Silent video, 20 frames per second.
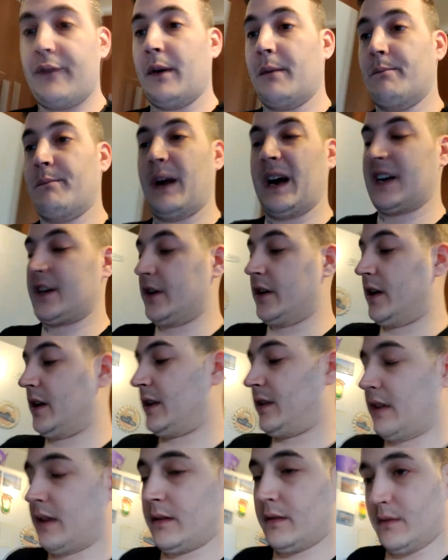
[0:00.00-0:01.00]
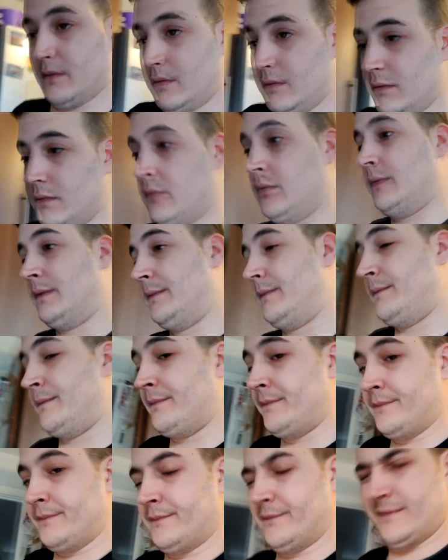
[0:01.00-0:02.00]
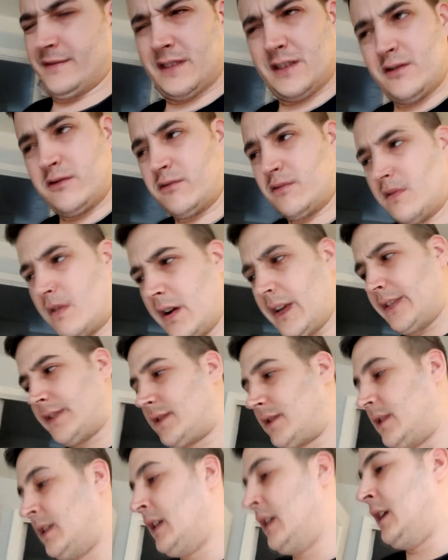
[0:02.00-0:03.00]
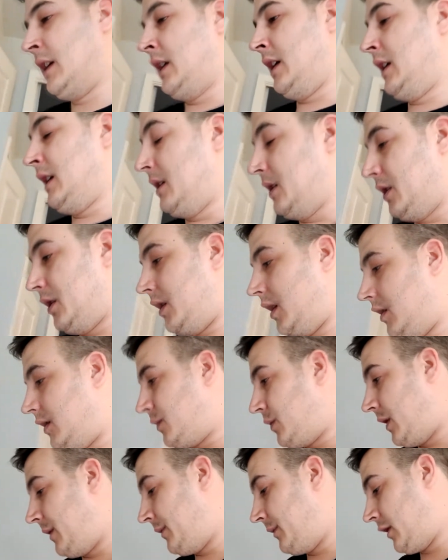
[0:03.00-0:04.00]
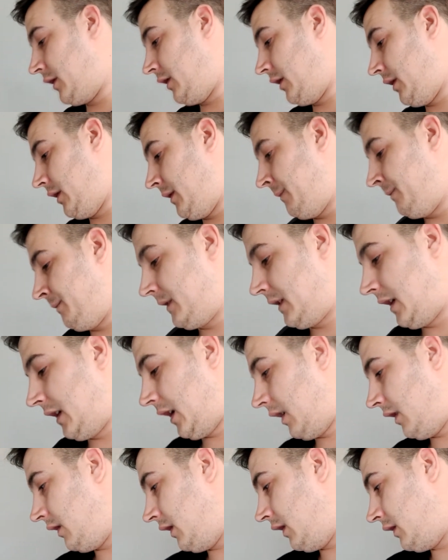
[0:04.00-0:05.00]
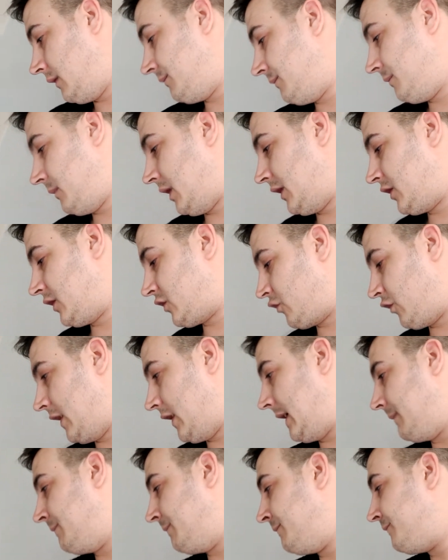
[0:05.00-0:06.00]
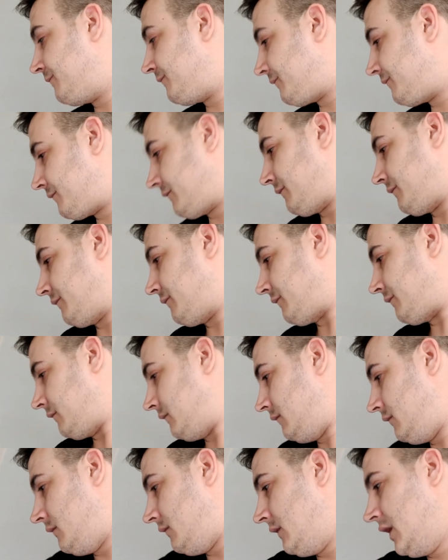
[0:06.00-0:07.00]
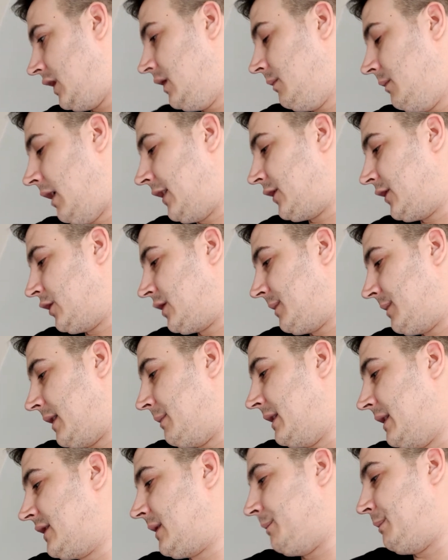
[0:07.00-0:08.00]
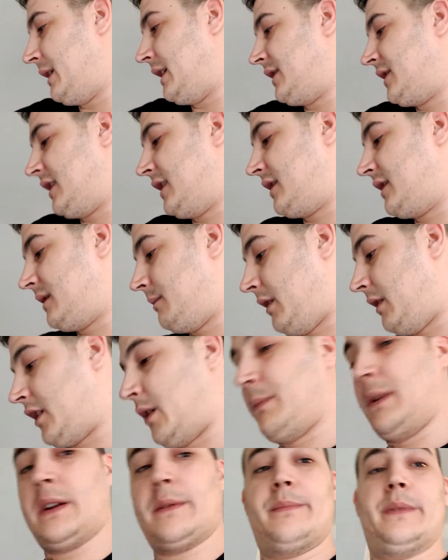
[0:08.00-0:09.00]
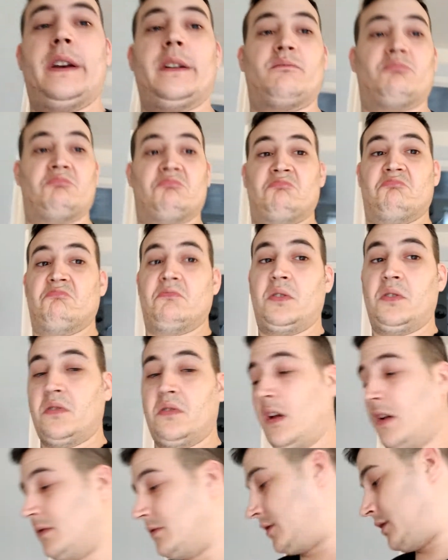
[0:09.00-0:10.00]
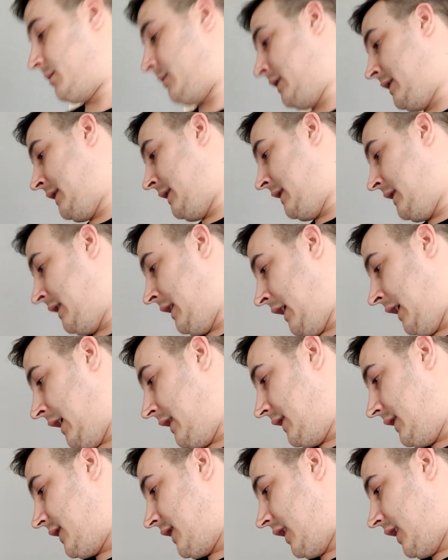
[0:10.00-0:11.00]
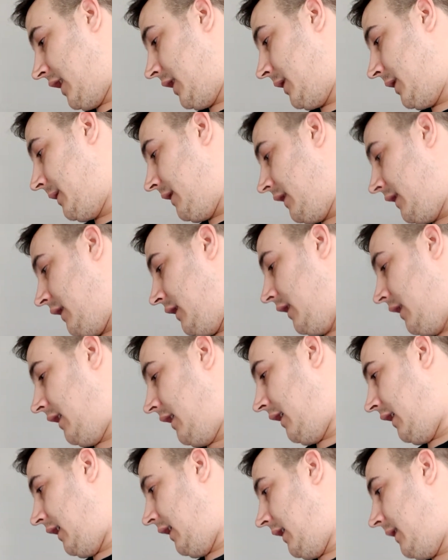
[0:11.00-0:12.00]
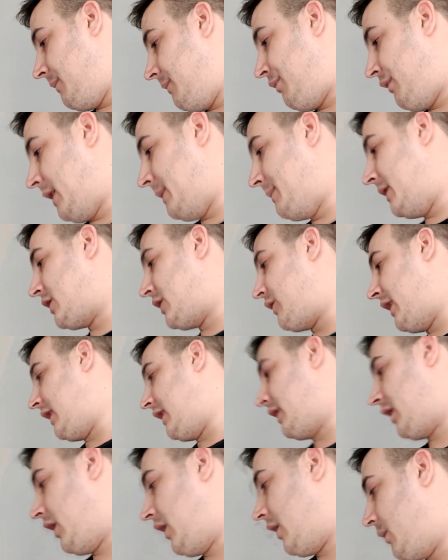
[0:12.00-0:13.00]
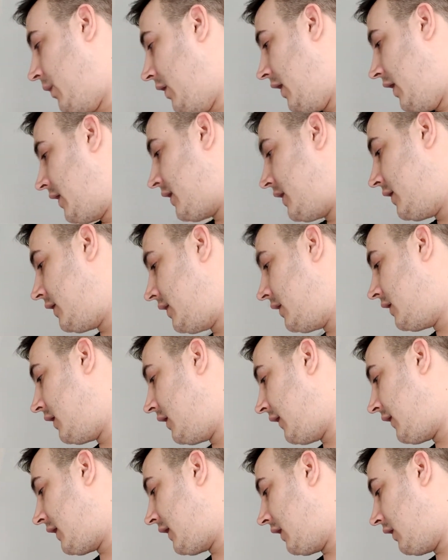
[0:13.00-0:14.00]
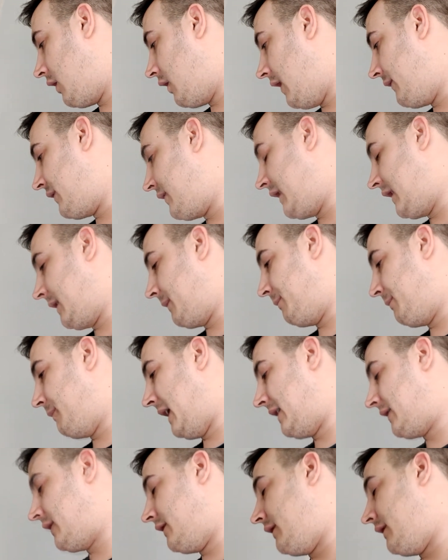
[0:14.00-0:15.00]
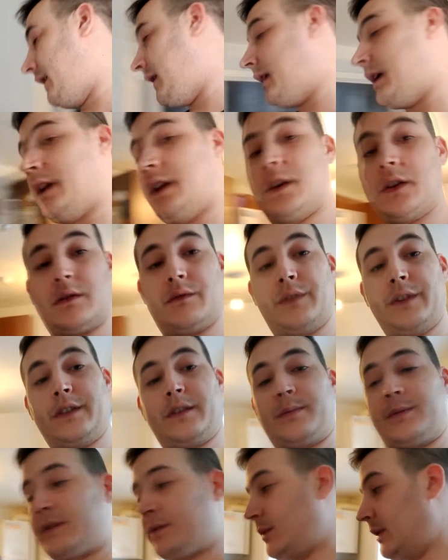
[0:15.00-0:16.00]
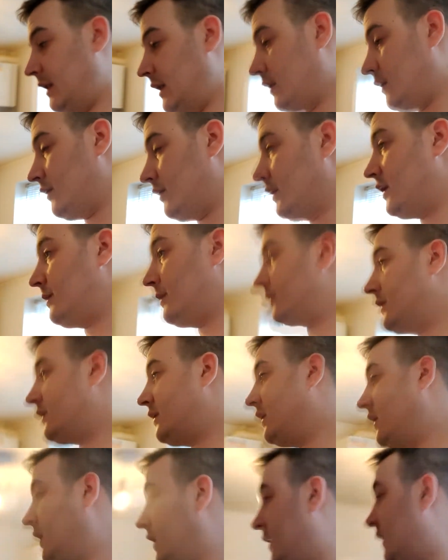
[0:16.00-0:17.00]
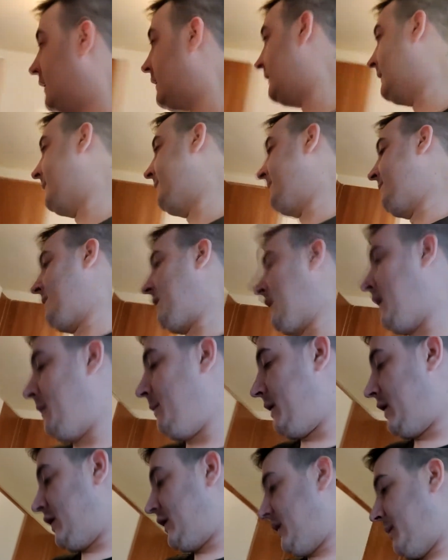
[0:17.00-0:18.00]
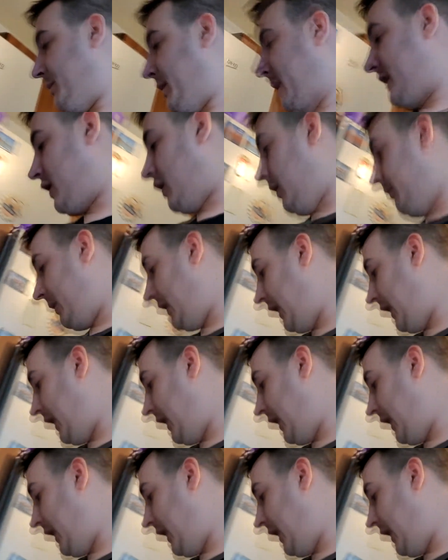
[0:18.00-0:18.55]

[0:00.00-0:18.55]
If I'm back early, then Christ, who knows what I'm doing there? I might stream. Might do some other bits and pieces. Might go back to bed. Who knows? So, pretty ready to go to work. I think I've got everything packed in there. Crisps, maybe crisps. Because the best